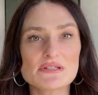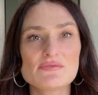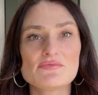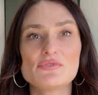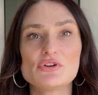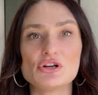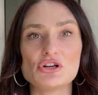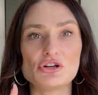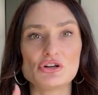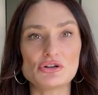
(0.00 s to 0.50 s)

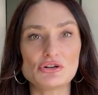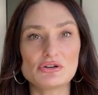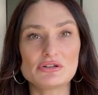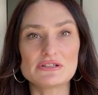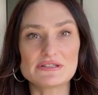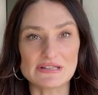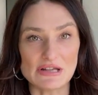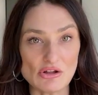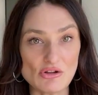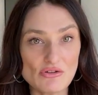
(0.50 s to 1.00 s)
for
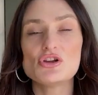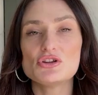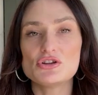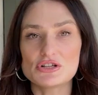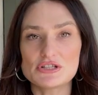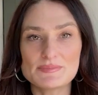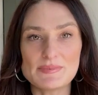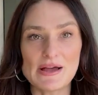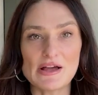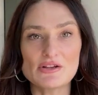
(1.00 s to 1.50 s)
yourself, your
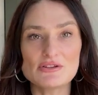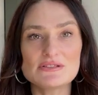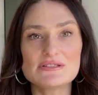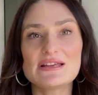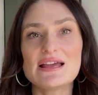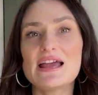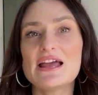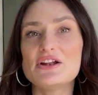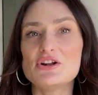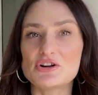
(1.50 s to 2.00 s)
spouse,
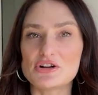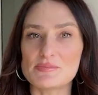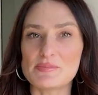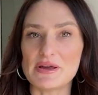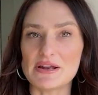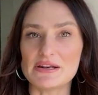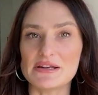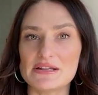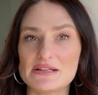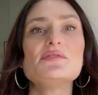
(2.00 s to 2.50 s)
and your
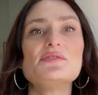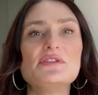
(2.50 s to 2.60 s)
dependents.